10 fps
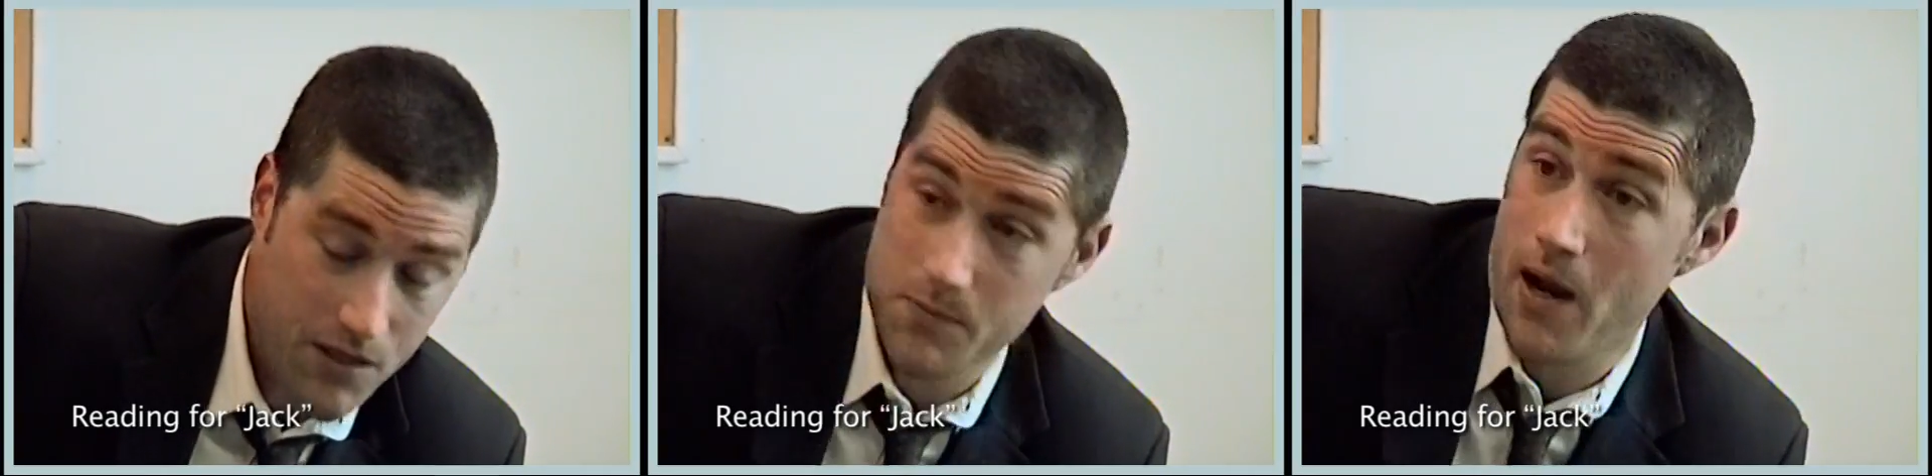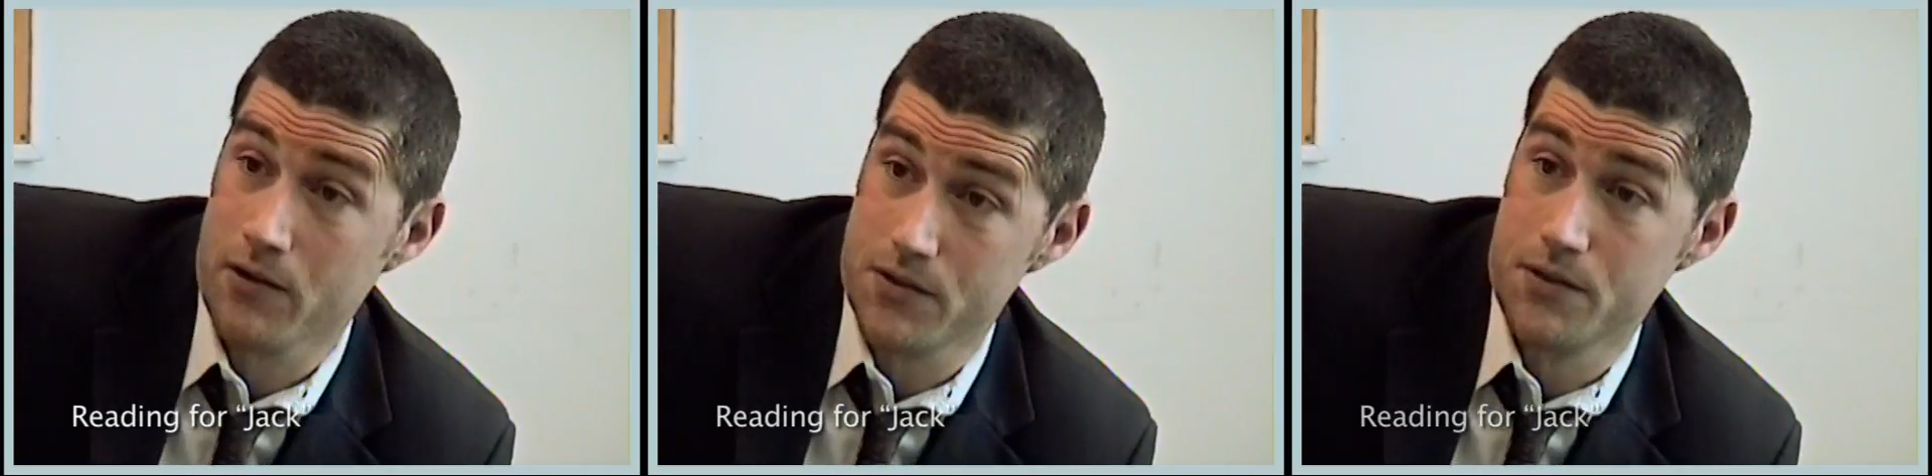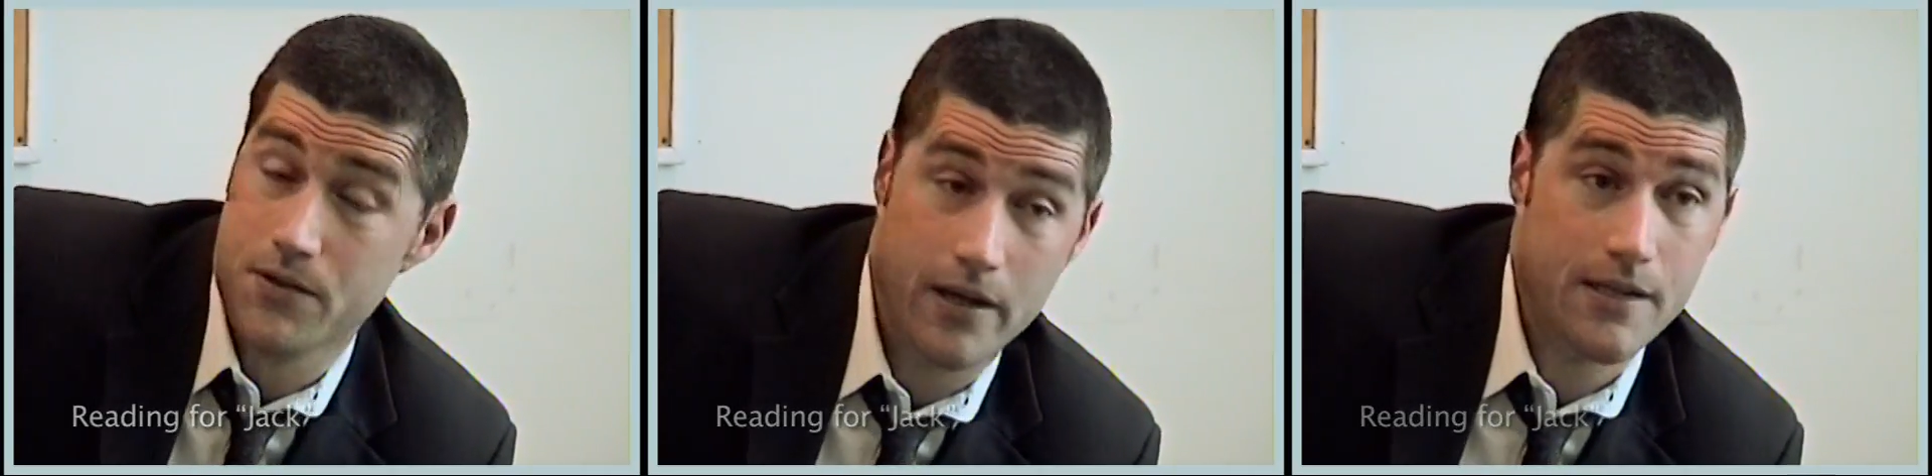spinal
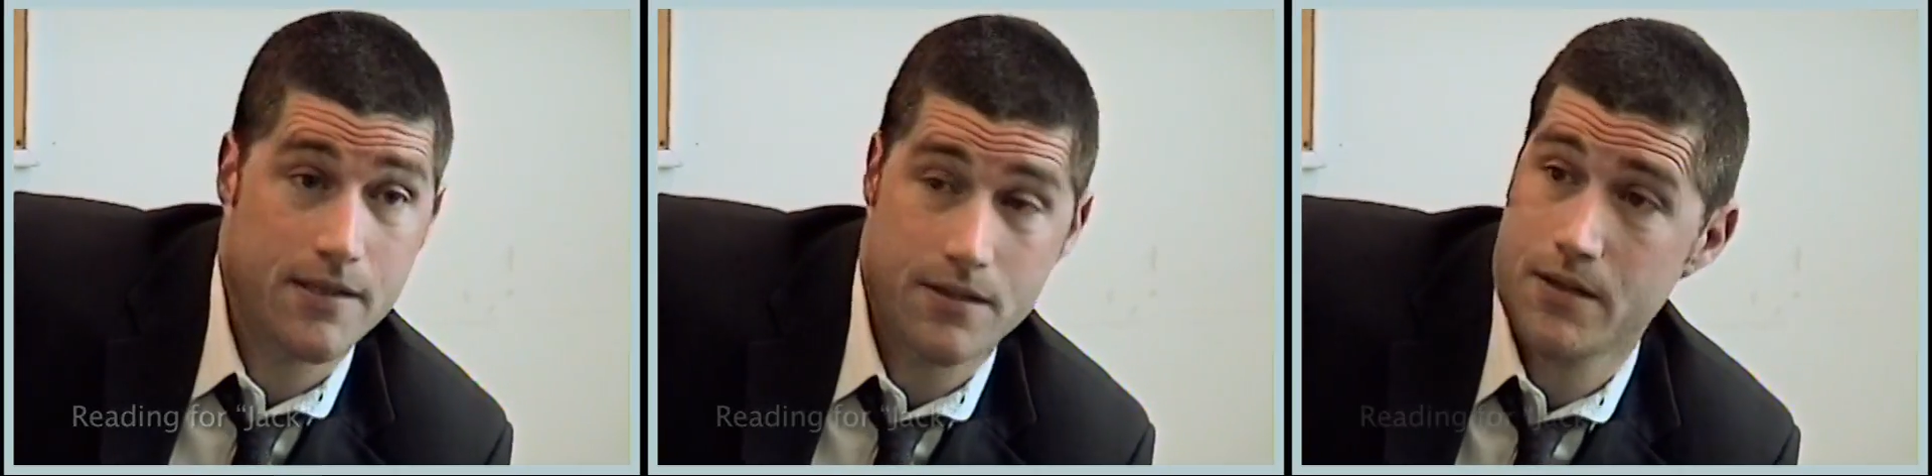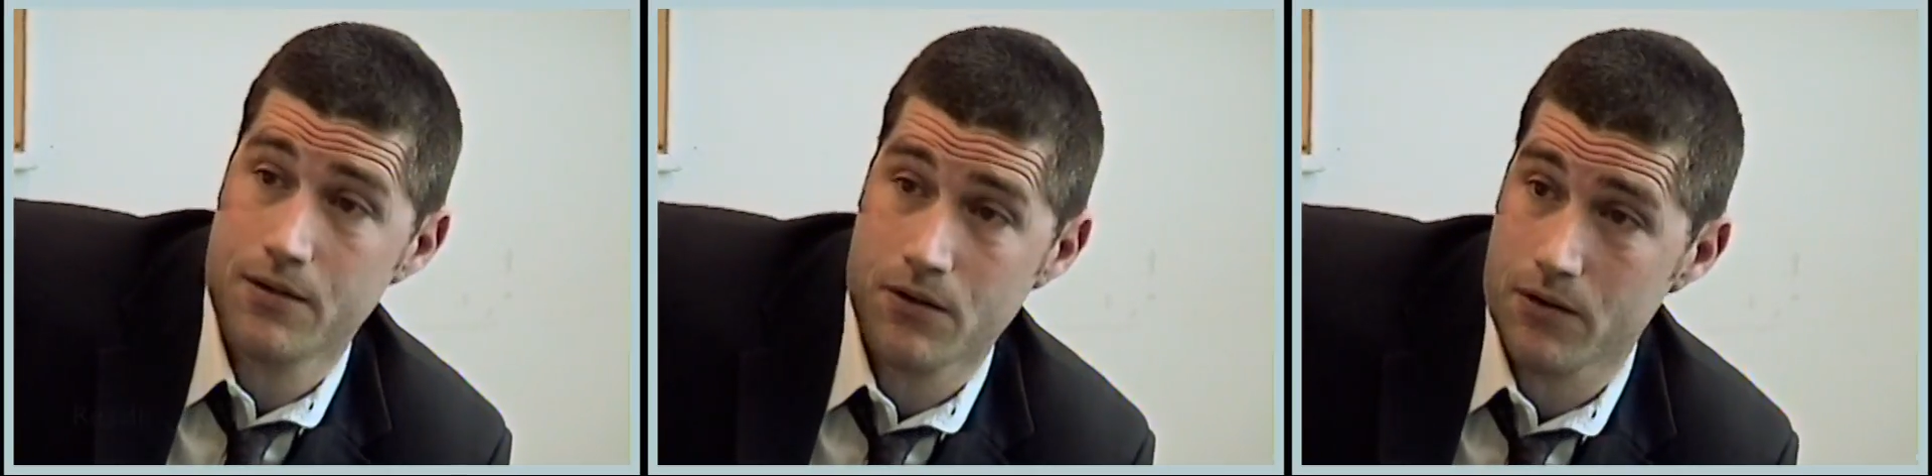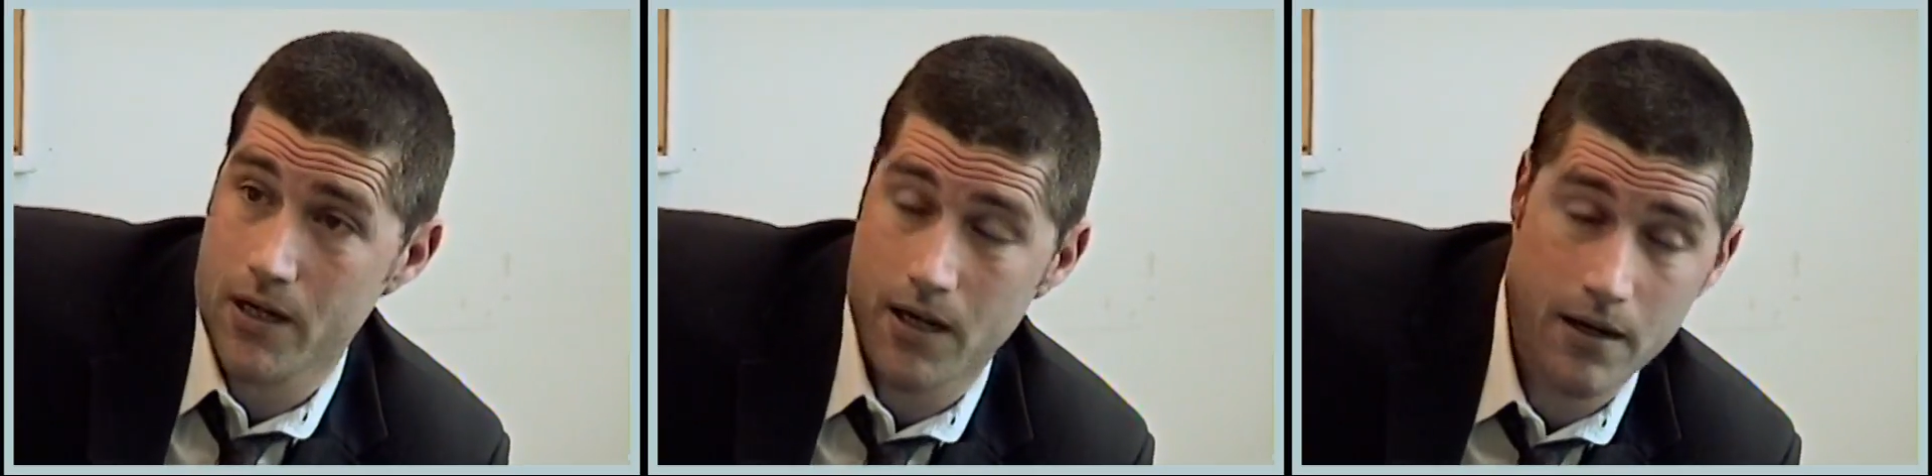surgery on a 16-year-old